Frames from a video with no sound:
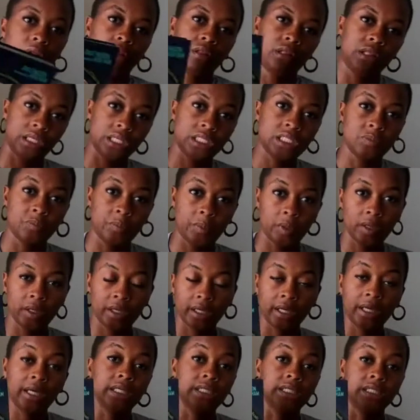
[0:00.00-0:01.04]
this book
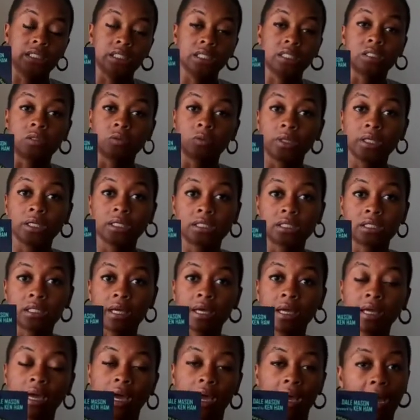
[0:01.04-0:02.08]
in 6 weeks,
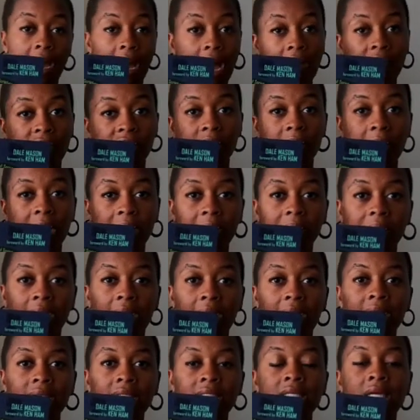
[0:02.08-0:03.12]
like I have in my
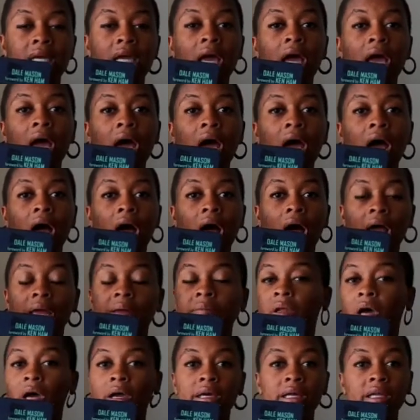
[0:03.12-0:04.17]
mind, I'm
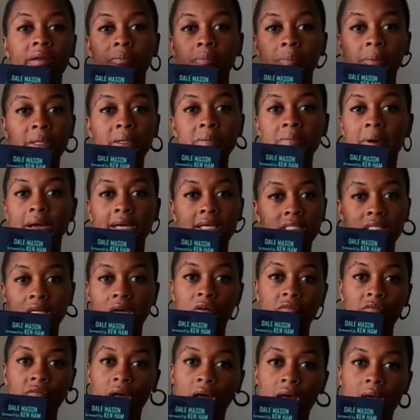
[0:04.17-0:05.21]
not gonna beat
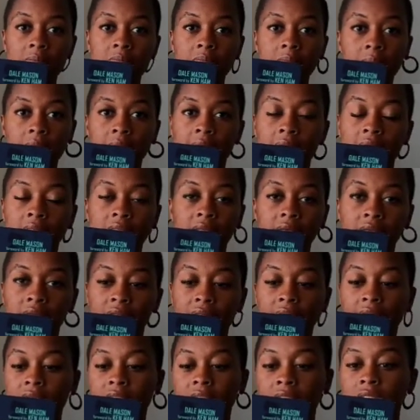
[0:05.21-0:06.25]
myself up at the end of
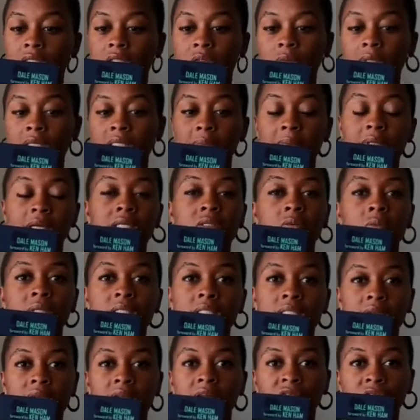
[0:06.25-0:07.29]
that 6 weeks because we
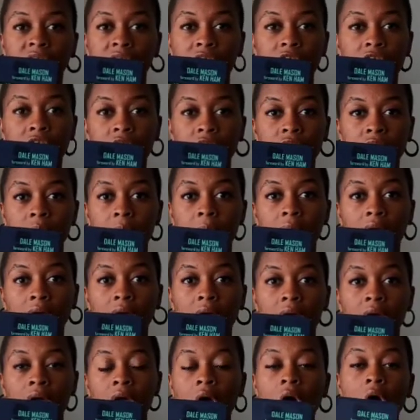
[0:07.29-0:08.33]
didn't finish this book.
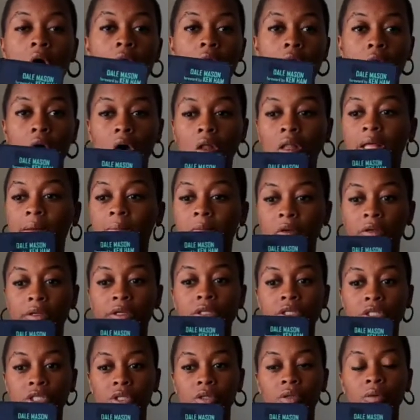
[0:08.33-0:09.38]
All I'm
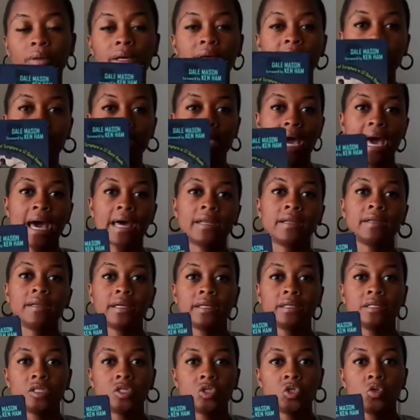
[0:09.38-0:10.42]
gonna do is add it
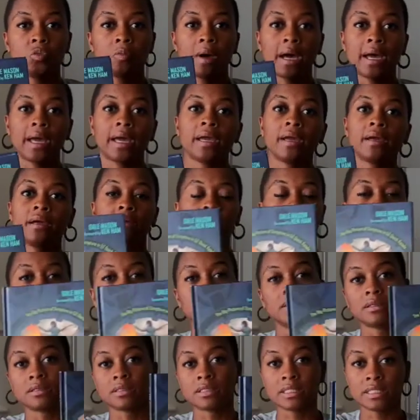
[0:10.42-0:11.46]
into my
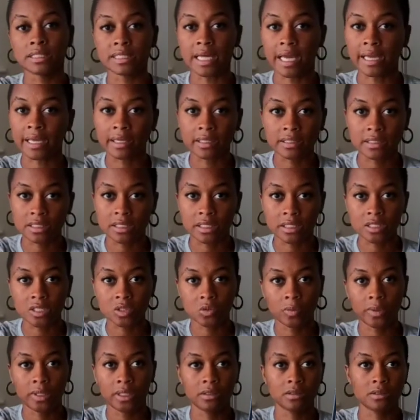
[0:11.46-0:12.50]
second 6
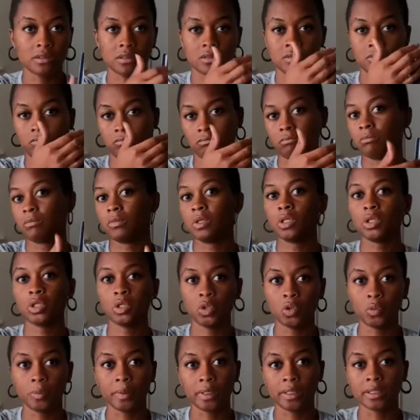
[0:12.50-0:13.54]
weeks
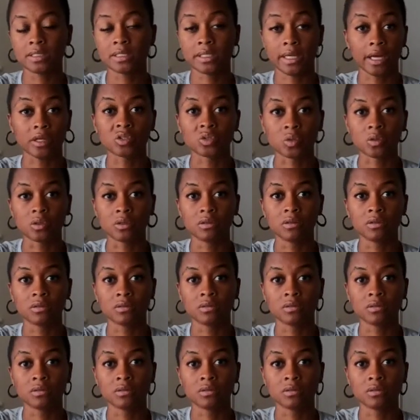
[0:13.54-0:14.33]
looping schedule.